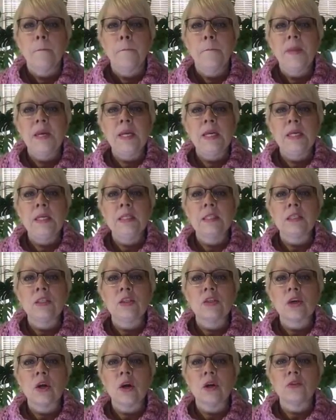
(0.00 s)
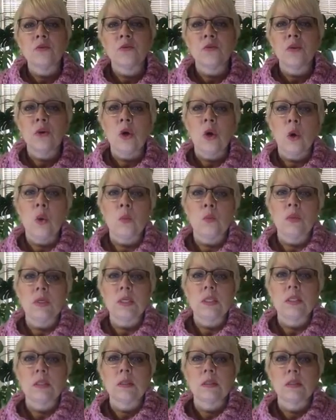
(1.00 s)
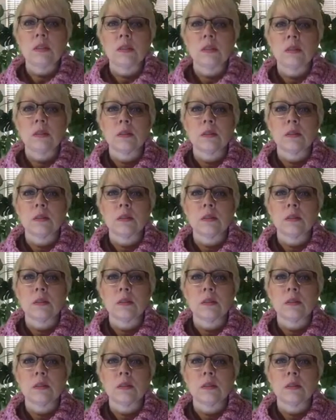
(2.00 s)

Beanies and scarves for the homeless.